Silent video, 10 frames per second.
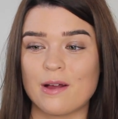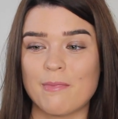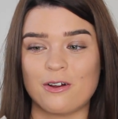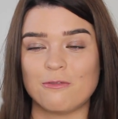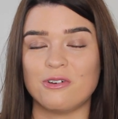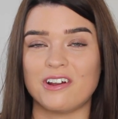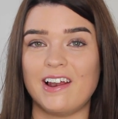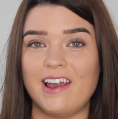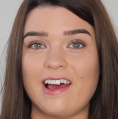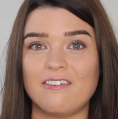amount of
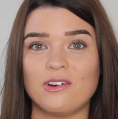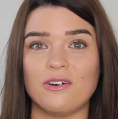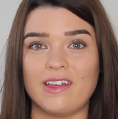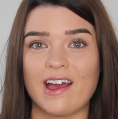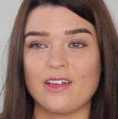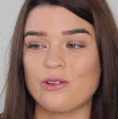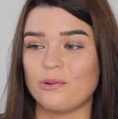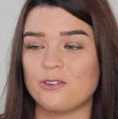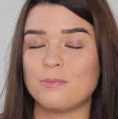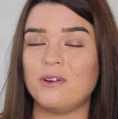product left on the
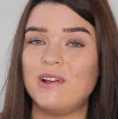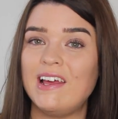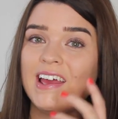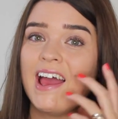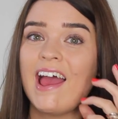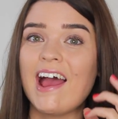actual spoolie.